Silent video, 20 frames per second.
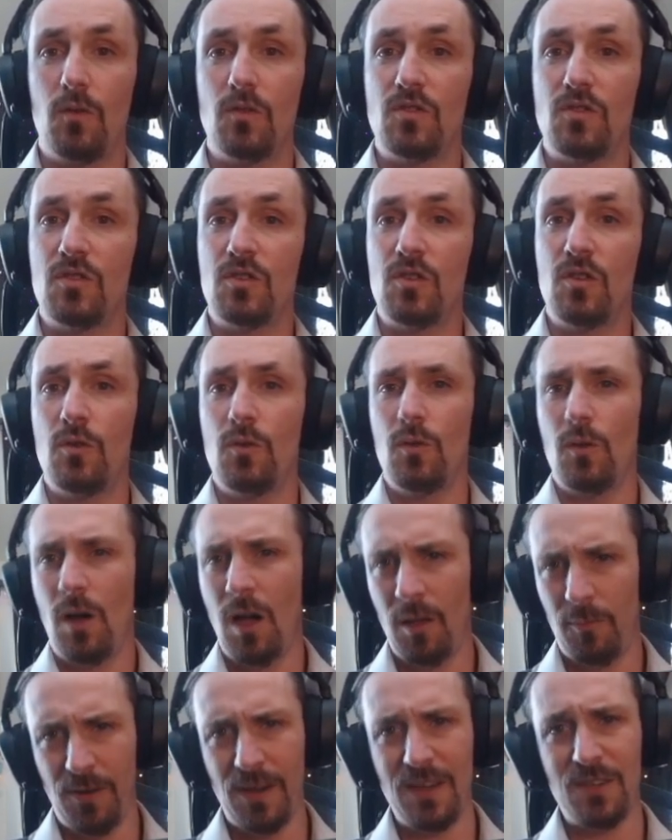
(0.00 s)

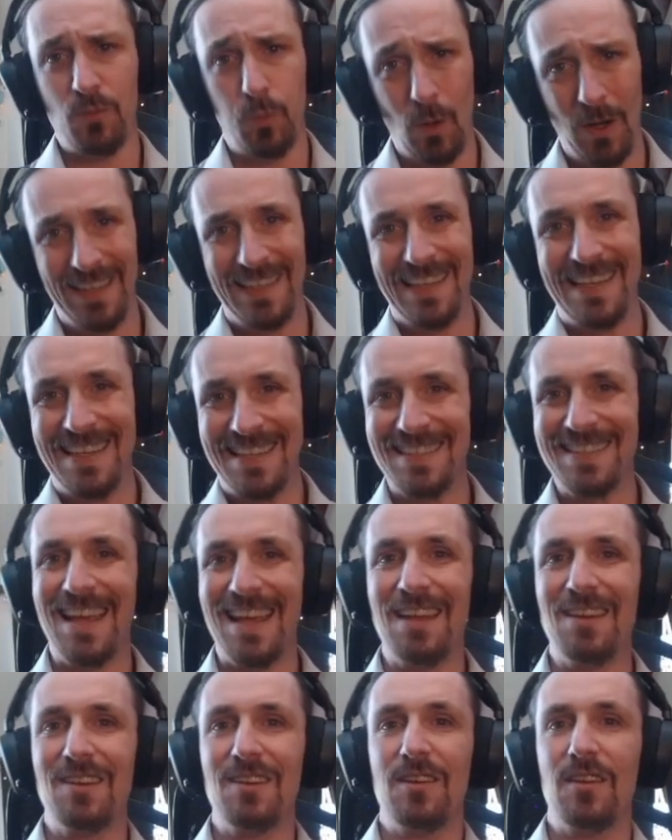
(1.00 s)
1 is
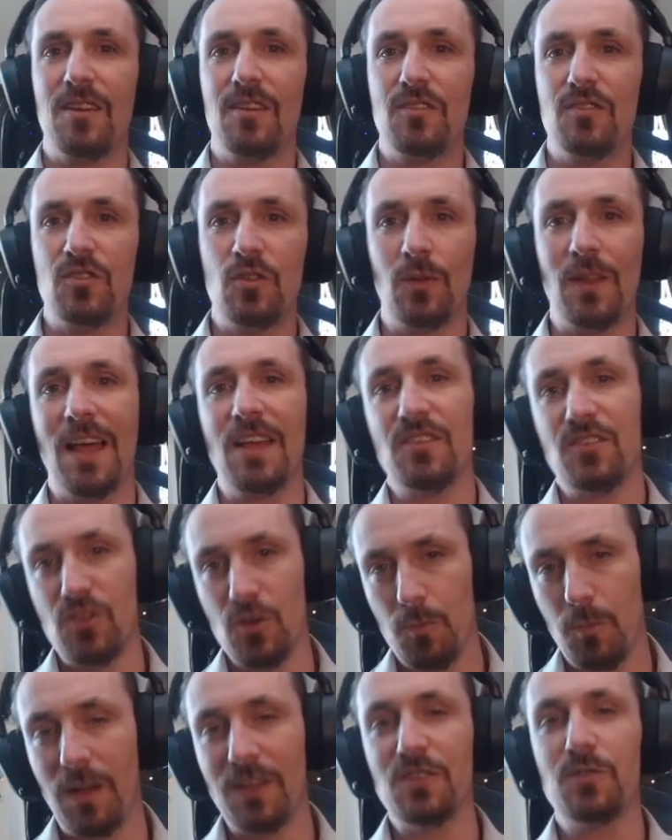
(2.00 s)
set to last
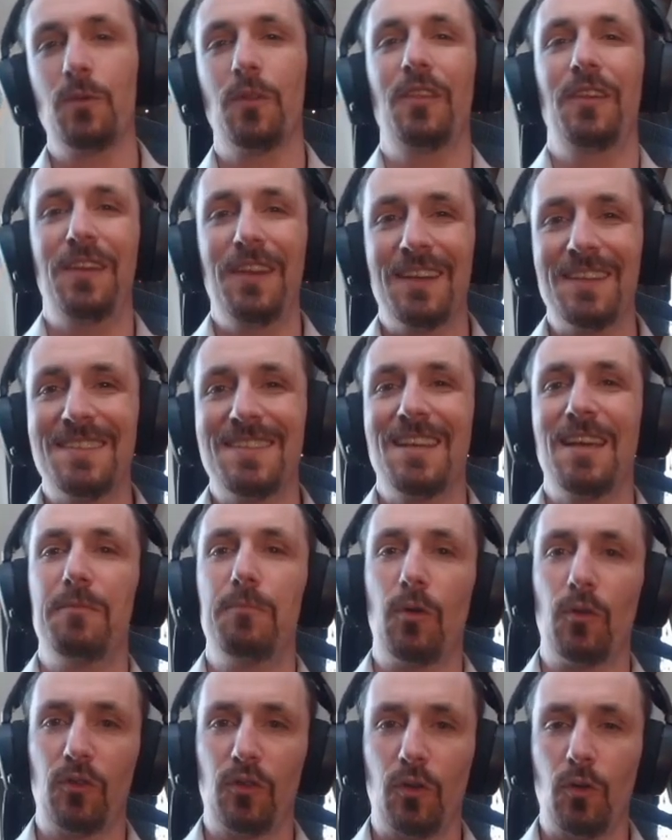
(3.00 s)
2 months with Onyxia,
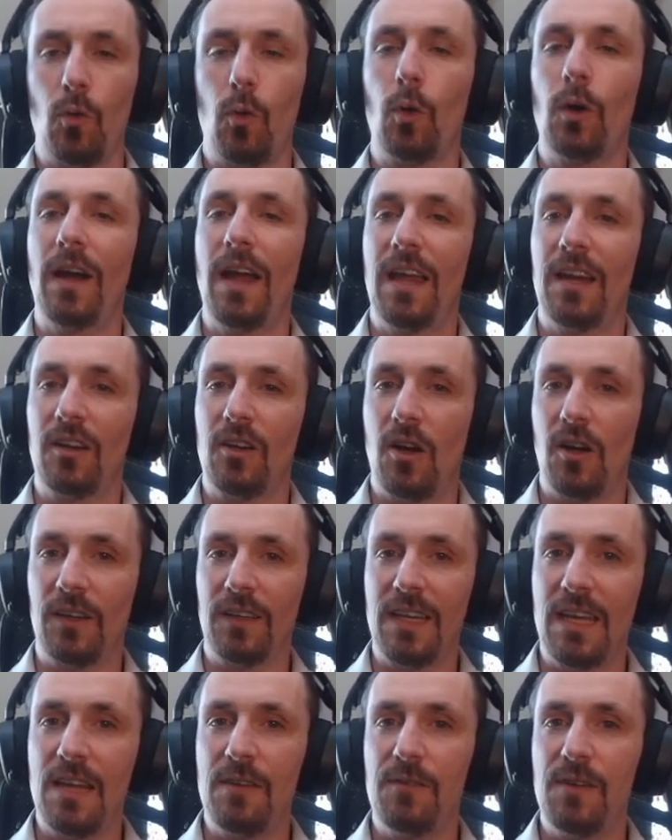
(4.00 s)
Molten Core, and
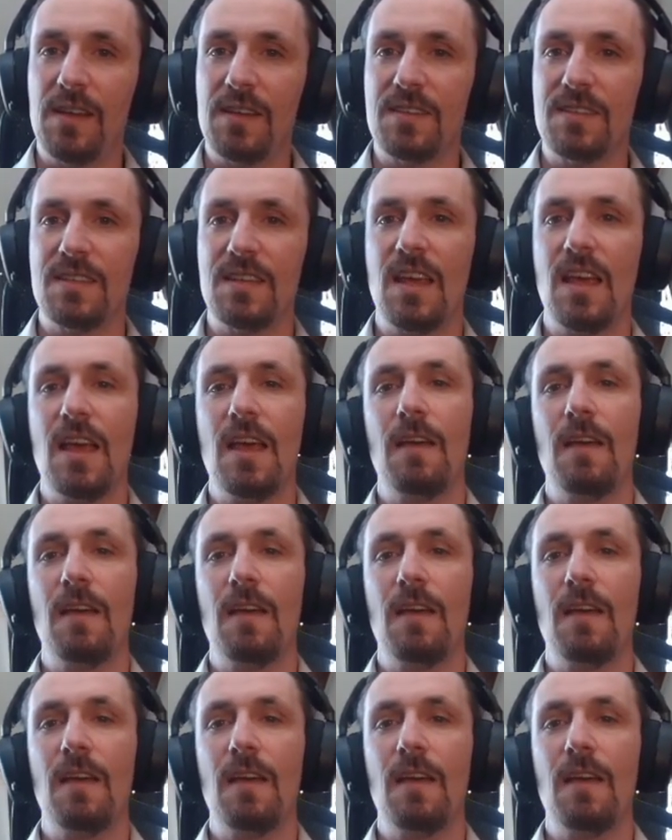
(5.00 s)
Concavius.